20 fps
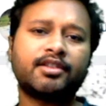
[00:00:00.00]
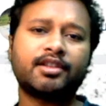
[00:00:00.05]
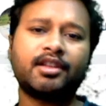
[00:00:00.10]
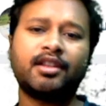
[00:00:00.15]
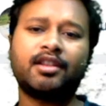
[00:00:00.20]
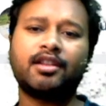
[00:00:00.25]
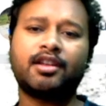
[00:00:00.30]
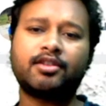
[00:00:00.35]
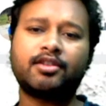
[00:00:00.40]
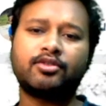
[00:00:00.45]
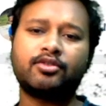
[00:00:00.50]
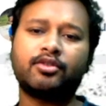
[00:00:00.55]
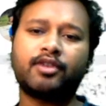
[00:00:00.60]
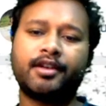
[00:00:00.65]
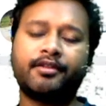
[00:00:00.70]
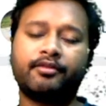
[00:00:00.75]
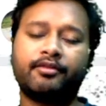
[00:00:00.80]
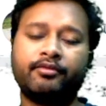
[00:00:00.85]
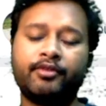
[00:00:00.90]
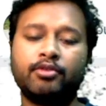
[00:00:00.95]
Haldar, so you
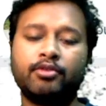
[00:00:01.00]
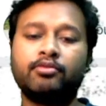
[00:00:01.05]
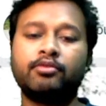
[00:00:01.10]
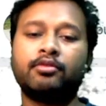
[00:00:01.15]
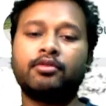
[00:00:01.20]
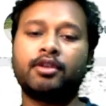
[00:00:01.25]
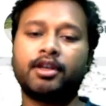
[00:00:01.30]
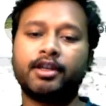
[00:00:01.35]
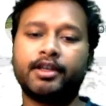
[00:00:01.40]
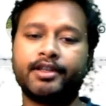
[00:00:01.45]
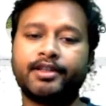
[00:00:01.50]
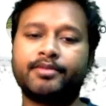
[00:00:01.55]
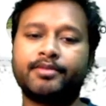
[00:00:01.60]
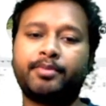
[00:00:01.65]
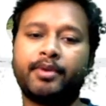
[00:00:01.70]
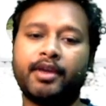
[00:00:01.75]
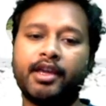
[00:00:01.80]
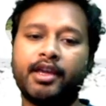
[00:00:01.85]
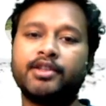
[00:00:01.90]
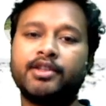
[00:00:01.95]
can view his
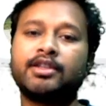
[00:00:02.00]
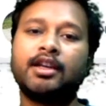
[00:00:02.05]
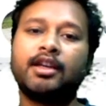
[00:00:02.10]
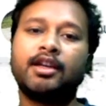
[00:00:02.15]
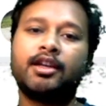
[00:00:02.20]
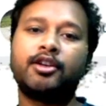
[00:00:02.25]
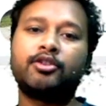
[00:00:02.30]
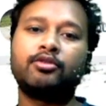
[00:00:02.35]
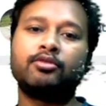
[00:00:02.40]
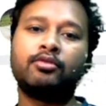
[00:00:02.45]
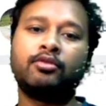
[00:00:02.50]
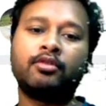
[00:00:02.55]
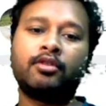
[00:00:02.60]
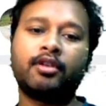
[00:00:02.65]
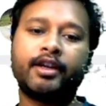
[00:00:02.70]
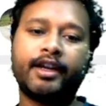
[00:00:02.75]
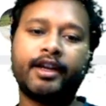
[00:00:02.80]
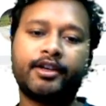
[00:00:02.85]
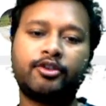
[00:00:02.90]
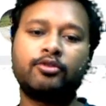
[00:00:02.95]
page to
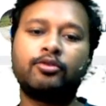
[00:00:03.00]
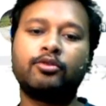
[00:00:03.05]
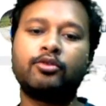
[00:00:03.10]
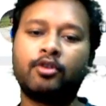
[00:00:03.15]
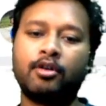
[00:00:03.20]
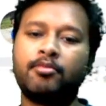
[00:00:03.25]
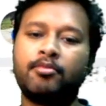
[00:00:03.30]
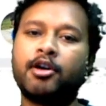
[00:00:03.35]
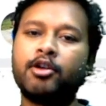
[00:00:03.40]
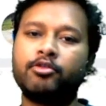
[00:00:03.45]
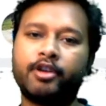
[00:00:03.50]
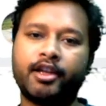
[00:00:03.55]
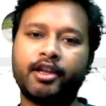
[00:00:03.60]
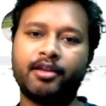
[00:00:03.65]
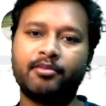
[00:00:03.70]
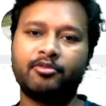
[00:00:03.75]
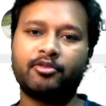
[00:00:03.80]
get to know about him.